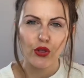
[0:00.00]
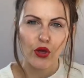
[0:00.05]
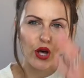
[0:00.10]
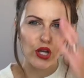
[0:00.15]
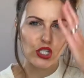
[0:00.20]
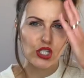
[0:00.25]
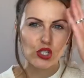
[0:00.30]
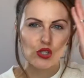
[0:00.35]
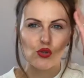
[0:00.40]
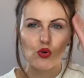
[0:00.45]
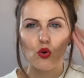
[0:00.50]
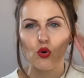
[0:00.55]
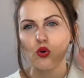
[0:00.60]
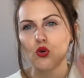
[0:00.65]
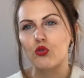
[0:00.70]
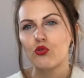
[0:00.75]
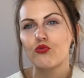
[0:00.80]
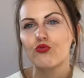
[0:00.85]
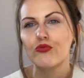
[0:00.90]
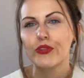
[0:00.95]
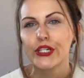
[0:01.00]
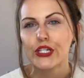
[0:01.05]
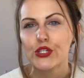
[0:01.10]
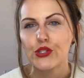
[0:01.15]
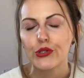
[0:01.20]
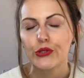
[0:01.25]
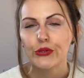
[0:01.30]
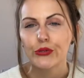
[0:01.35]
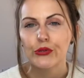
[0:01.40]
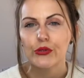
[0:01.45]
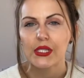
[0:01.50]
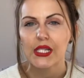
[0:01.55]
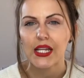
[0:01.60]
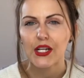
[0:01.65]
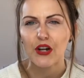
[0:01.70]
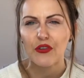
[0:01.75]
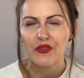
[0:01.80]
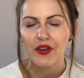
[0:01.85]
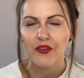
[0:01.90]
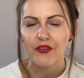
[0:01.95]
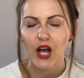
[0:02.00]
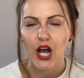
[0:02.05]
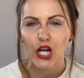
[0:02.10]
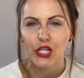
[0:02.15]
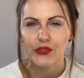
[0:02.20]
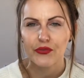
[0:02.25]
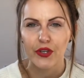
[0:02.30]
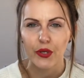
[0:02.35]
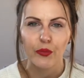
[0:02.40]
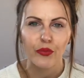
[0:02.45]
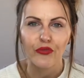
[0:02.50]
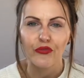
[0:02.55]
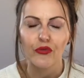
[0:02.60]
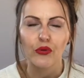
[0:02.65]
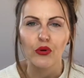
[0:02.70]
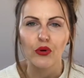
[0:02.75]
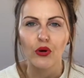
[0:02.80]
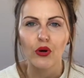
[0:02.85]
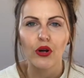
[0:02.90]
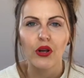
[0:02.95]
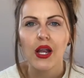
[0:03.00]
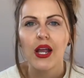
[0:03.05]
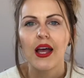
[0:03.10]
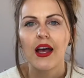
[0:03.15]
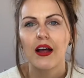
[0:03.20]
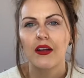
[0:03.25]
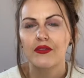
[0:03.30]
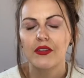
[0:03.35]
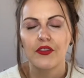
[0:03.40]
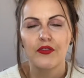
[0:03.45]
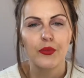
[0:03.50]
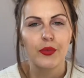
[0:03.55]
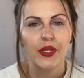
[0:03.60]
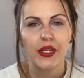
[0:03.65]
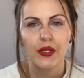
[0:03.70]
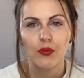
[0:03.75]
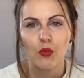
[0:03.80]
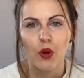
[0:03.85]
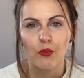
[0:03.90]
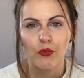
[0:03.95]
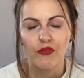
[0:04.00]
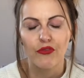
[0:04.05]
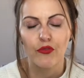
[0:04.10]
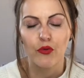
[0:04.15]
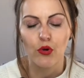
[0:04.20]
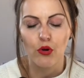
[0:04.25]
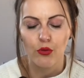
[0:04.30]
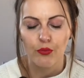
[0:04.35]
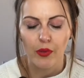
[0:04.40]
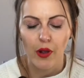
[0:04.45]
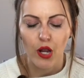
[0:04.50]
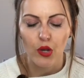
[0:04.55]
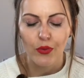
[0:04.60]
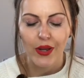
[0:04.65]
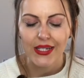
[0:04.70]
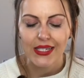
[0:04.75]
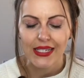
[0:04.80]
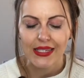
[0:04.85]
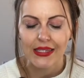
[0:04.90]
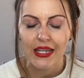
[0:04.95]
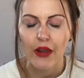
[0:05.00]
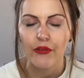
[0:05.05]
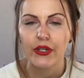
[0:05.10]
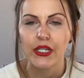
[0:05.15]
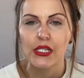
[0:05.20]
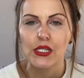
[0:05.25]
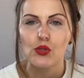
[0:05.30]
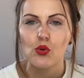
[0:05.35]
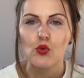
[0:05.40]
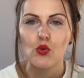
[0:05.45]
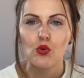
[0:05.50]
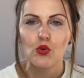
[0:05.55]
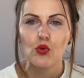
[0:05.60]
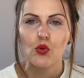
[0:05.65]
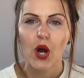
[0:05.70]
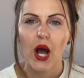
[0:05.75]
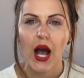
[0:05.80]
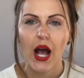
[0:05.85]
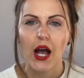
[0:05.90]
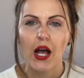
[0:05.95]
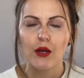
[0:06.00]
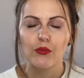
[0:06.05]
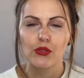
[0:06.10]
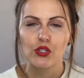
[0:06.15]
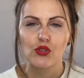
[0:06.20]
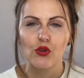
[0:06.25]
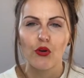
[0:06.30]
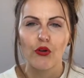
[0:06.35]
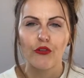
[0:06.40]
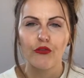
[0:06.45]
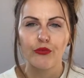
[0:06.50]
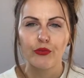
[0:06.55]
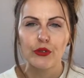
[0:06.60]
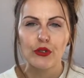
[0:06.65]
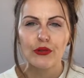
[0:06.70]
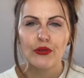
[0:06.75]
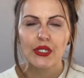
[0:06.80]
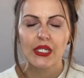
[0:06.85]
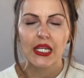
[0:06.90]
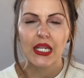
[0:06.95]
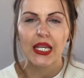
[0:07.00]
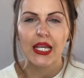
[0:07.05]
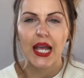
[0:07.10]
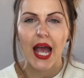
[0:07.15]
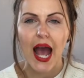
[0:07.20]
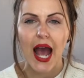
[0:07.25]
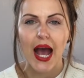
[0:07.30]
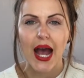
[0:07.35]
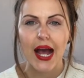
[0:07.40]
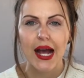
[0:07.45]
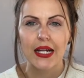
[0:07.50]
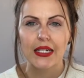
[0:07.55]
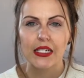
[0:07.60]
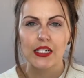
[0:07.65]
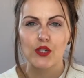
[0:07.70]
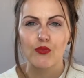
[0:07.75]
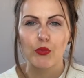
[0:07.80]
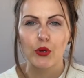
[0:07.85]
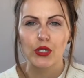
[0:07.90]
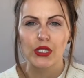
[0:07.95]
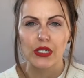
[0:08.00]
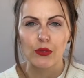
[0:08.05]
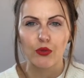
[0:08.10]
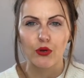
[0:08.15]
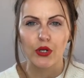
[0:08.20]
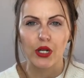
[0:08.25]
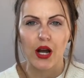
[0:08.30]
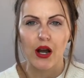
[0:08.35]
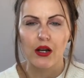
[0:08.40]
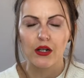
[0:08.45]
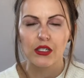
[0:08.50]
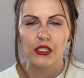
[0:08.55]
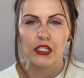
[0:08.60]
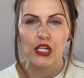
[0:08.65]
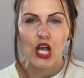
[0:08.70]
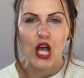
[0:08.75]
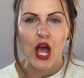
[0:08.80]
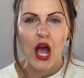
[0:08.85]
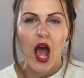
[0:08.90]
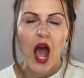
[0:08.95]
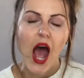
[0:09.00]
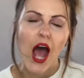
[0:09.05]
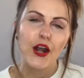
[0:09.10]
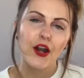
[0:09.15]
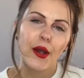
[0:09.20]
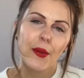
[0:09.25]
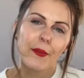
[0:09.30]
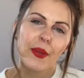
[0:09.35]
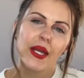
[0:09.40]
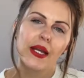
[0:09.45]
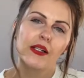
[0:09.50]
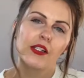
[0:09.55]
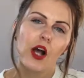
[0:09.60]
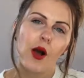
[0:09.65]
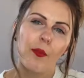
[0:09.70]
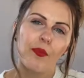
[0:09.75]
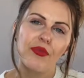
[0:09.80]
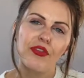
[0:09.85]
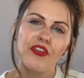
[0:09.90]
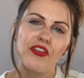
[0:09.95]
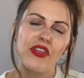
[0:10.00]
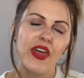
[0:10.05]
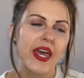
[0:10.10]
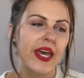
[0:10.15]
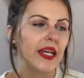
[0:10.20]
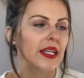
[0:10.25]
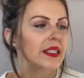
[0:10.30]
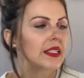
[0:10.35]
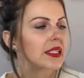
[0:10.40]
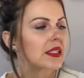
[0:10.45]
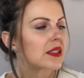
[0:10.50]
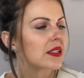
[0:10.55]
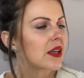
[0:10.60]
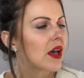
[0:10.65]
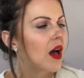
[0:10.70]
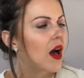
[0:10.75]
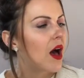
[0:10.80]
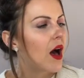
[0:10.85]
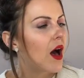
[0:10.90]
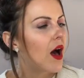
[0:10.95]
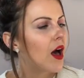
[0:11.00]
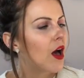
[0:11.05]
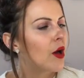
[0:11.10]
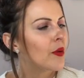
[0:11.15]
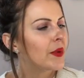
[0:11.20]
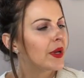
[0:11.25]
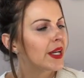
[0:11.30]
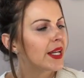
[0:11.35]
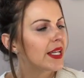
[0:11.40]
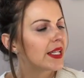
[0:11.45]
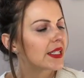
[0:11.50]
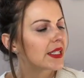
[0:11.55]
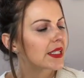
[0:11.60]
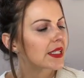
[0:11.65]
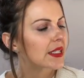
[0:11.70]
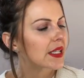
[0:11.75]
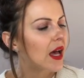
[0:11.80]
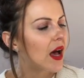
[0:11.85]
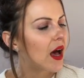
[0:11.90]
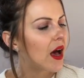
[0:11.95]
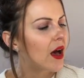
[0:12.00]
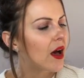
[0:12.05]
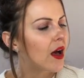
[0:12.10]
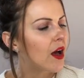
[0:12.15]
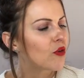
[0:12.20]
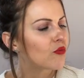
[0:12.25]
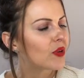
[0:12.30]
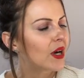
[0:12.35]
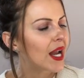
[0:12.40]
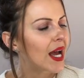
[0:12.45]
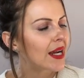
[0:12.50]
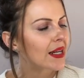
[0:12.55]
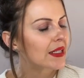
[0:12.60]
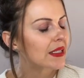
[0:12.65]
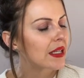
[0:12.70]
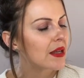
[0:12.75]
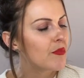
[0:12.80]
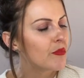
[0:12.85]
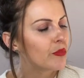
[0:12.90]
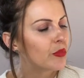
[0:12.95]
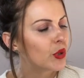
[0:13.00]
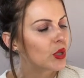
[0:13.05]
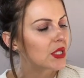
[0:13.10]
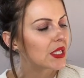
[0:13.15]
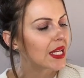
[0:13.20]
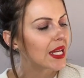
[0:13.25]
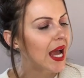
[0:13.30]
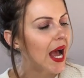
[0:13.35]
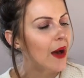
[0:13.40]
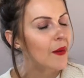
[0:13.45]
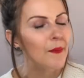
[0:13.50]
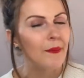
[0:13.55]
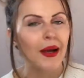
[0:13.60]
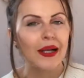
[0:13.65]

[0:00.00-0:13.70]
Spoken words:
a store called Rituals, and I've never heard of it before. I've never been in one before, but I went in there and it's all sort of beauty and body products. And I picked up this, and it's a relaxing body and